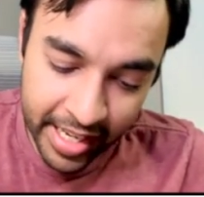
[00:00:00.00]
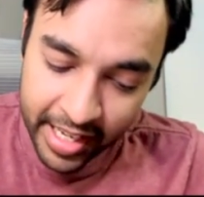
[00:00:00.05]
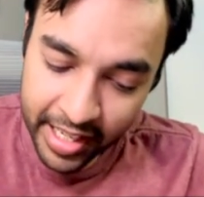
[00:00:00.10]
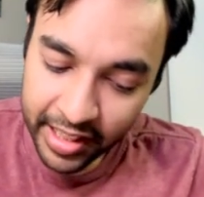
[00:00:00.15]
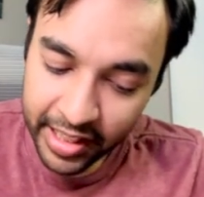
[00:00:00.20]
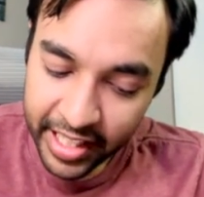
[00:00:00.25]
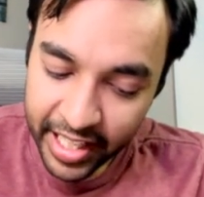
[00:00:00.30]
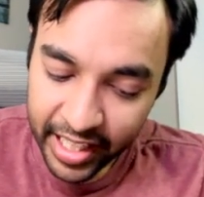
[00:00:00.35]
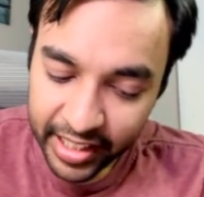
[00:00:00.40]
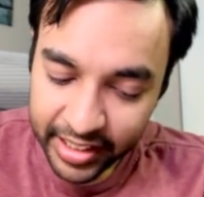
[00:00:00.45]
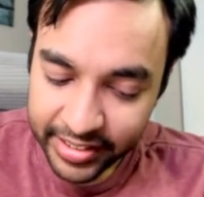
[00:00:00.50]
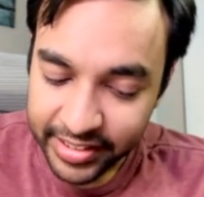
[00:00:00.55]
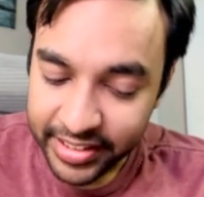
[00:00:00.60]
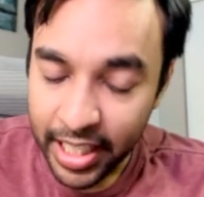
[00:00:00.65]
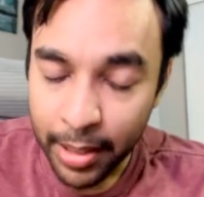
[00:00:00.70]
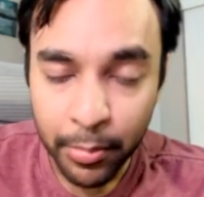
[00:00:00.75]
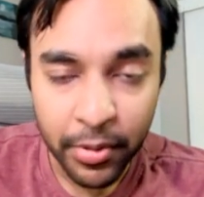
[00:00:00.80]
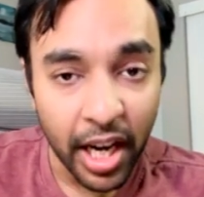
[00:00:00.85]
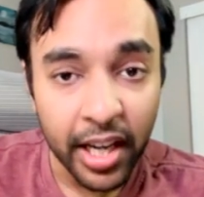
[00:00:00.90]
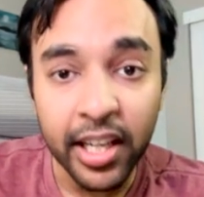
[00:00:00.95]
They are the
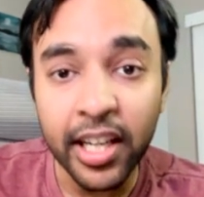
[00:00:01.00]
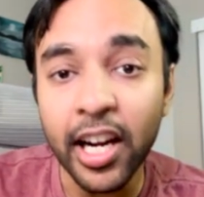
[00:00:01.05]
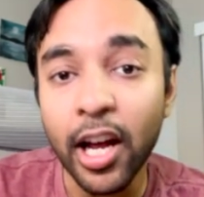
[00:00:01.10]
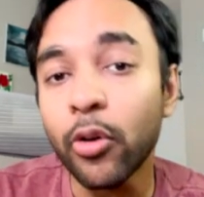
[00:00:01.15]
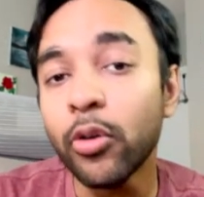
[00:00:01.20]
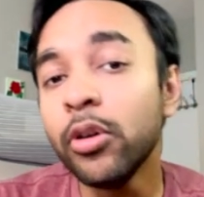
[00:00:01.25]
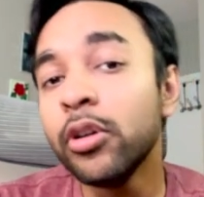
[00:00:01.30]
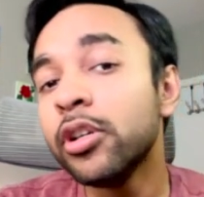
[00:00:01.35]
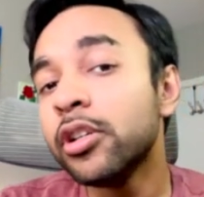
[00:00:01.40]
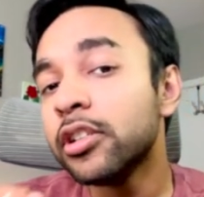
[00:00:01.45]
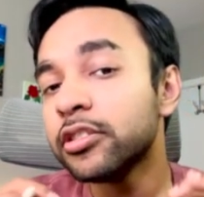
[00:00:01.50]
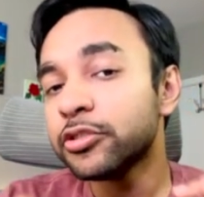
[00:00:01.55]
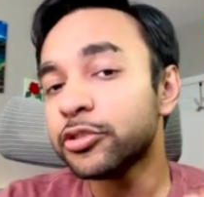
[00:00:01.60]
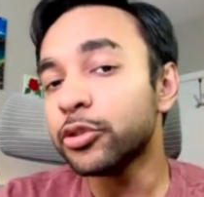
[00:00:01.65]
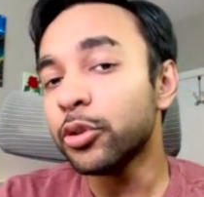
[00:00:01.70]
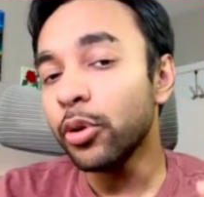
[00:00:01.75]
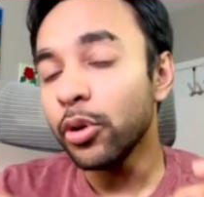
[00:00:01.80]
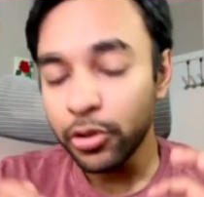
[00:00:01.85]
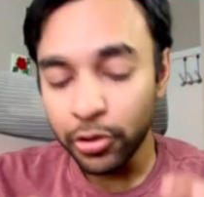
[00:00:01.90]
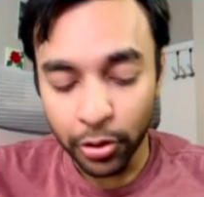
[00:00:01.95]
same right now.
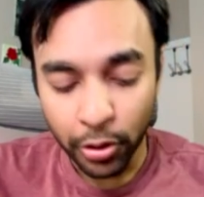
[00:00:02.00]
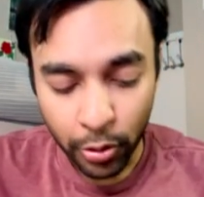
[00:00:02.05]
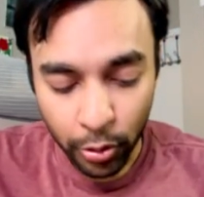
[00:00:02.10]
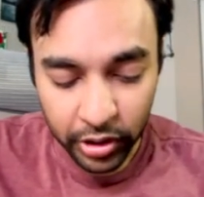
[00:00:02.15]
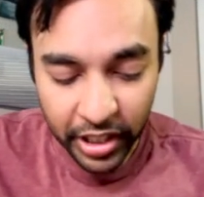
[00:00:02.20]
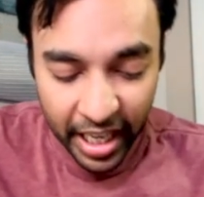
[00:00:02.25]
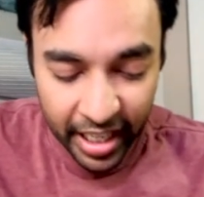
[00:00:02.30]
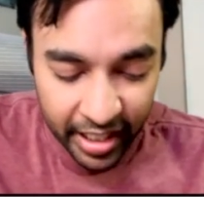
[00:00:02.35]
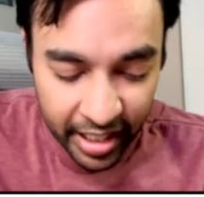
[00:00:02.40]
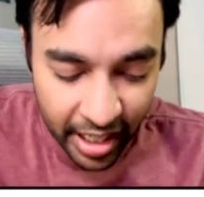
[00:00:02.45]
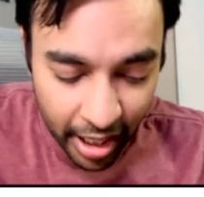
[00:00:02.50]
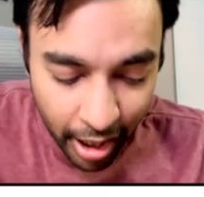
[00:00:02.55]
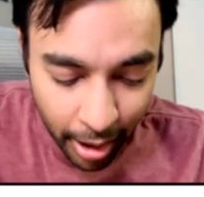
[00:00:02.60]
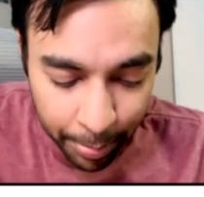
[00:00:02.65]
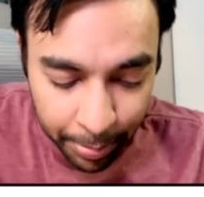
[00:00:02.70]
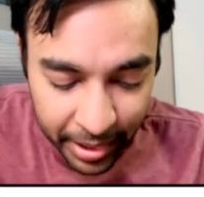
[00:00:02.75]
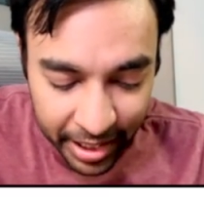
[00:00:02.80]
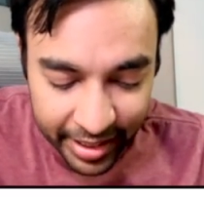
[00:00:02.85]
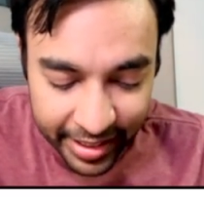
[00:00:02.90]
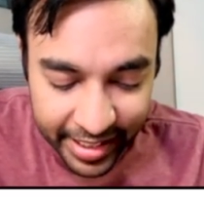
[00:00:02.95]
So you know that
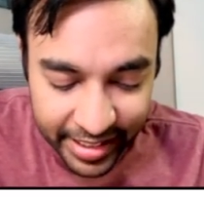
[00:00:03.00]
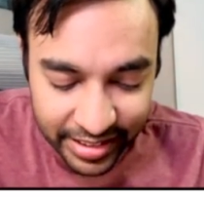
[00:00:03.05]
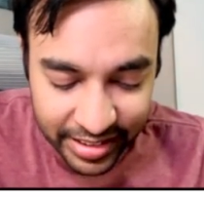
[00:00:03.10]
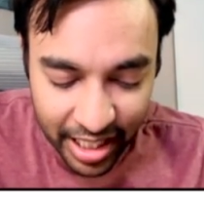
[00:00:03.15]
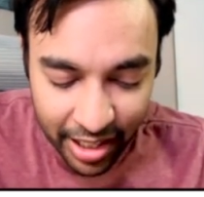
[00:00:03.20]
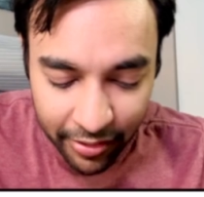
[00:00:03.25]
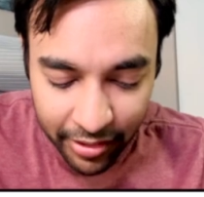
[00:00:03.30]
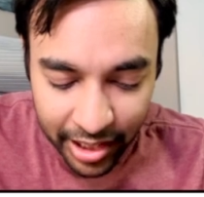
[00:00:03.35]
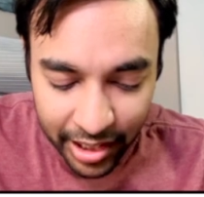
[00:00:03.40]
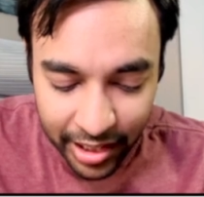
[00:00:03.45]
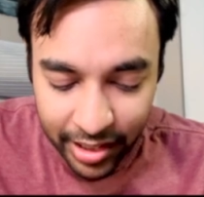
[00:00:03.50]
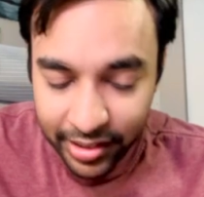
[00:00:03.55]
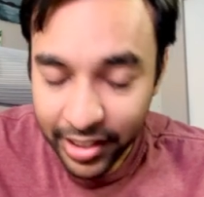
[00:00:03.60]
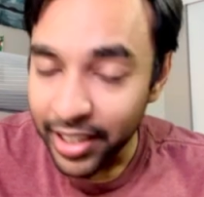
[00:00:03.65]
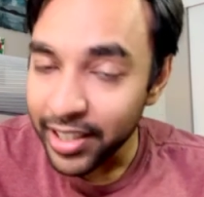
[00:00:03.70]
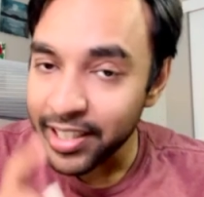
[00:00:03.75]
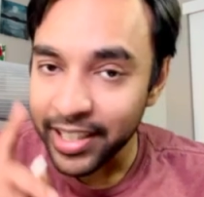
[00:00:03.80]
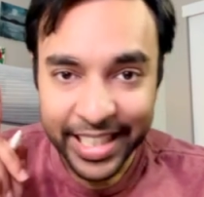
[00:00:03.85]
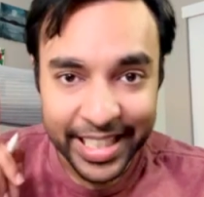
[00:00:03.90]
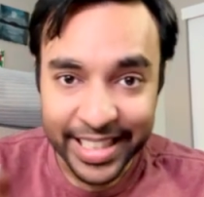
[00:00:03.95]
up till this level, the
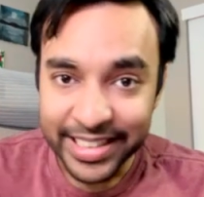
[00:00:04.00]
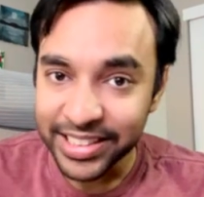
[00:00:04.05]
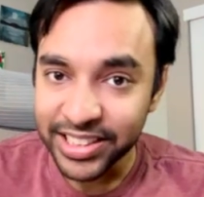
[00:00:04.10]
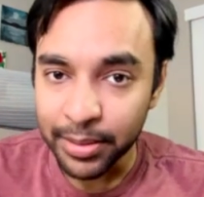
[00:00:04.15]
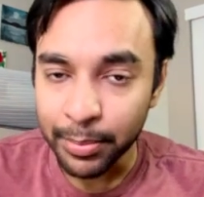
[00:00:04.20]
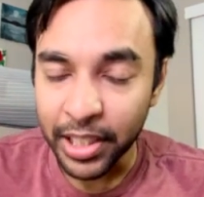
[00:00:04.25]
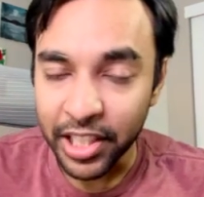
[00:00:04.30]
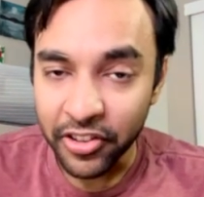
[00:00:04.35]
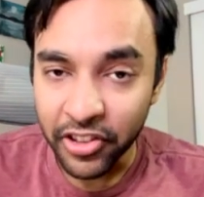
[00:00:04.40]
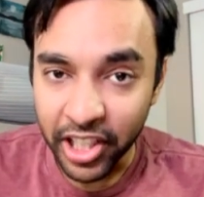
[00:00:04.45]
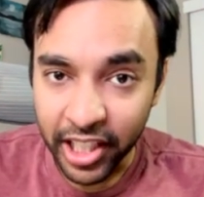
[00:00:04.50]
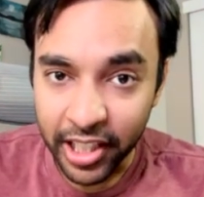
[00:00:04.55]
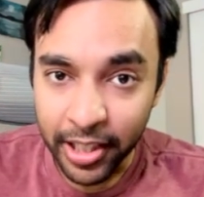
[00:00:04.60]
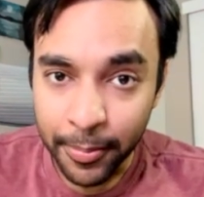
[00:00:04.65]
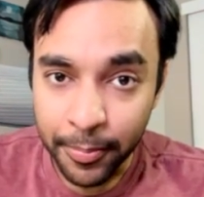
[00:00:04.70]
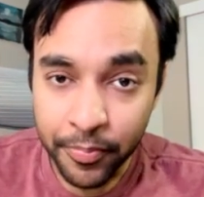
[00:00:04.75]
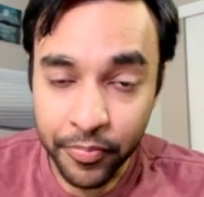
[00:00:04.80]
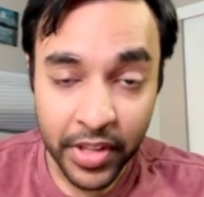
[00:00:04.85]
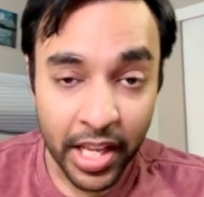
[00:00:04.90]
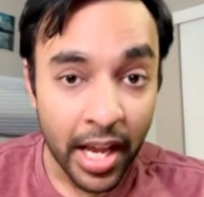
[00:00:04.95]
tree is symmetric.
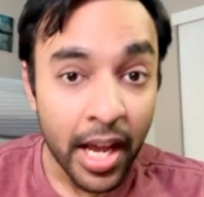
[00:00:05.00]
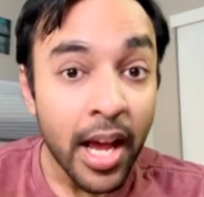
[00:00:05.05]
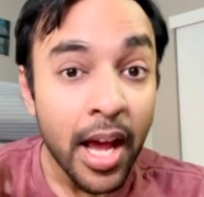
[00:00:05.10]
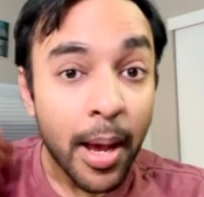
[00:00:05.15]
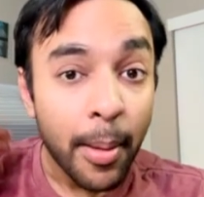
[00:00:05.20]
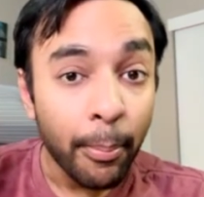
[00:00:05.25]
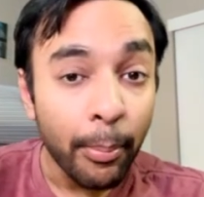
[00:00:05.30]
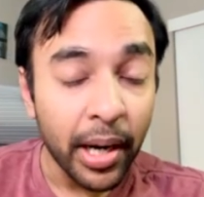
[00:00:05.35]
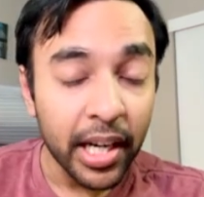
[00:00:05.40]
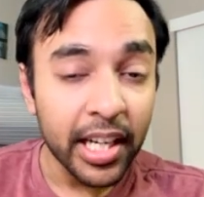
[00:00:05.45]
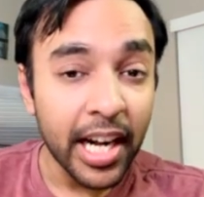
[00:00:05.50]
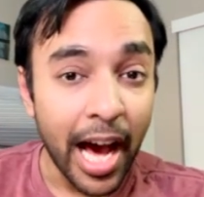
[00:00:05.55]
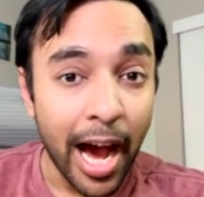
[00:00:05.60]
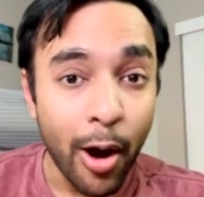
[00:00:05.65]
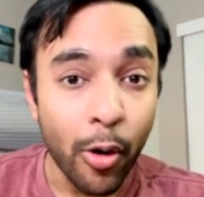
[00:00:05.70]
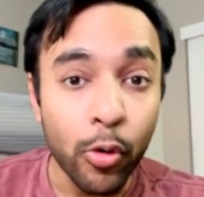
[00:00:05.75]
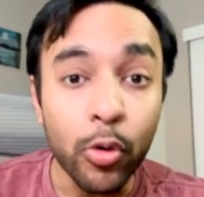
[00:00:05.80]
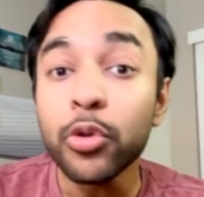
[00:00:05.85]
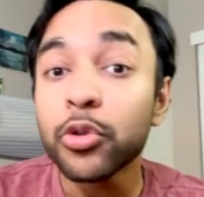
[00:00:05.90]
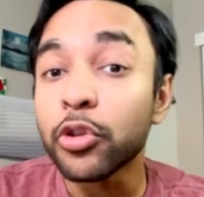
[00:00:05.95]
But
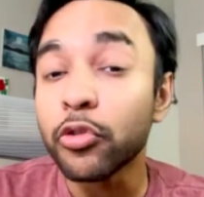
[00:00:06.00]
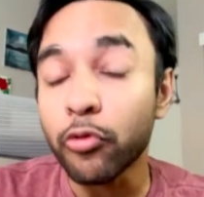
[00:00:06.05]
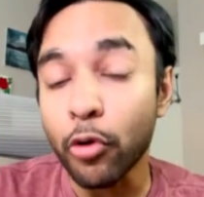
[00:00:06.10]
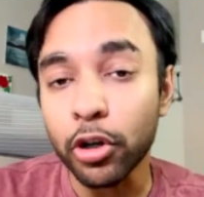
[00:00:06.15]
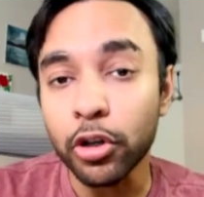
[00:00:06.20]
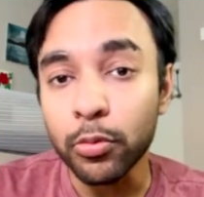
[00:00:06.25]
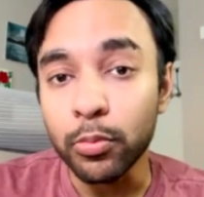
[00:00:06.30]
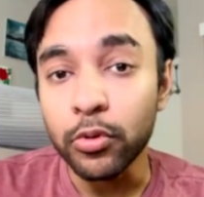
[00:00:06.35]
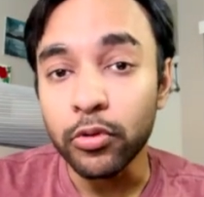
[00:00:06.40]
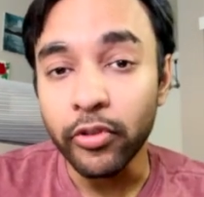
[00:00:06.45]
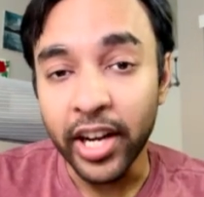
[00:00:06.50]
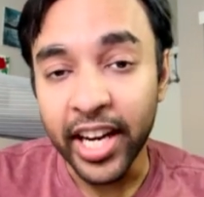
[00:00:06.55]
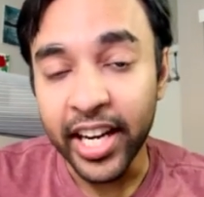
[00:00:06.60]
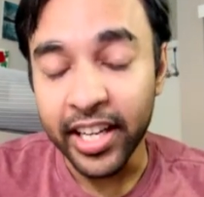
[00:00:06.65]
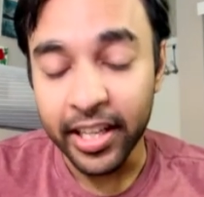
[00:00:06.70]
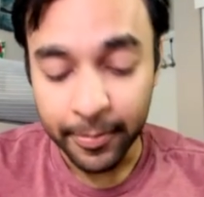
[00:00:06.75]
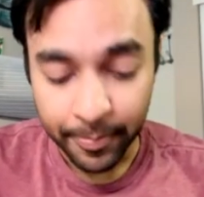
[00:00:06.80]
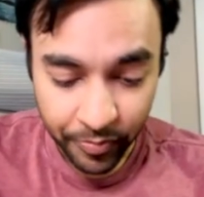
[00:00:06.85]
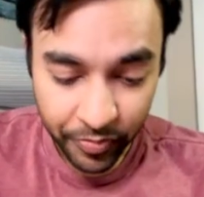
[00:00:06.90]
now you want to move ahead.